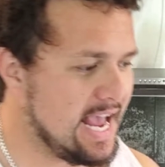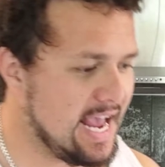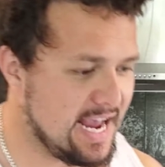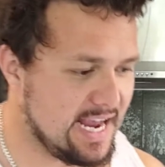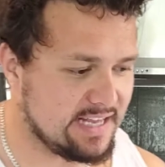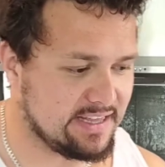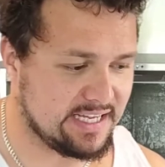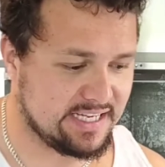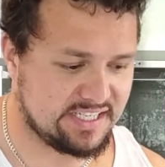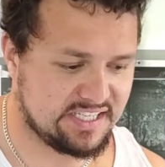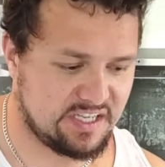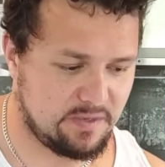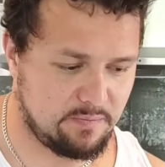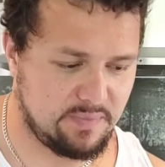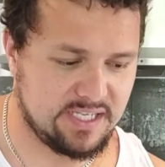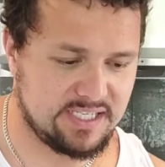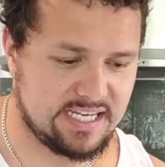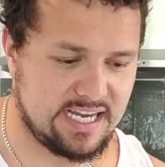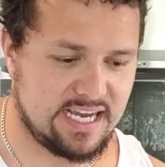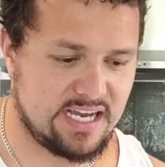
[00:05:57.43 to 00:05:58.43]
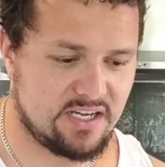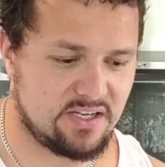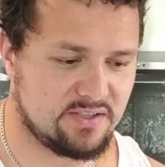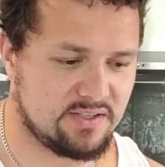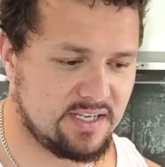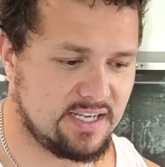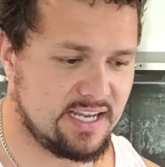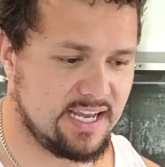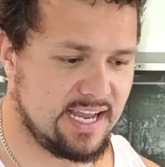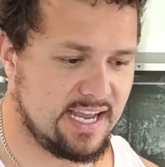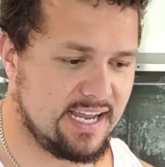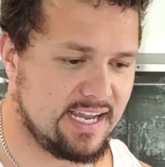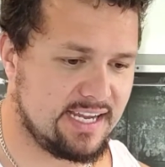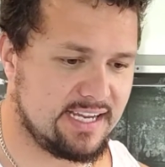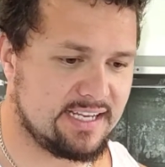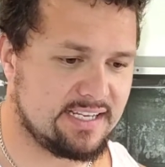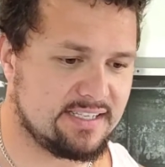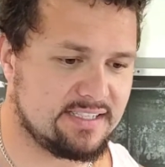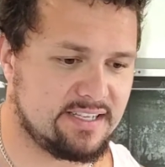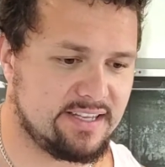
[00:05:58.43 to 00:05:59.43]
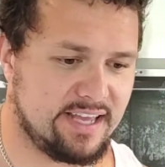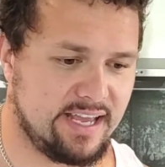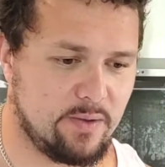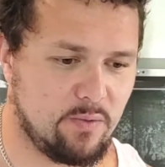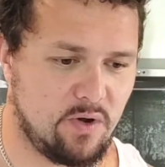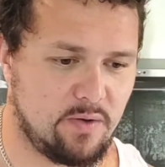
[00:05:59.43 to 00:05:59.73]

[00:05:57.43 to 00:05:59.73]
and they sit me down, and they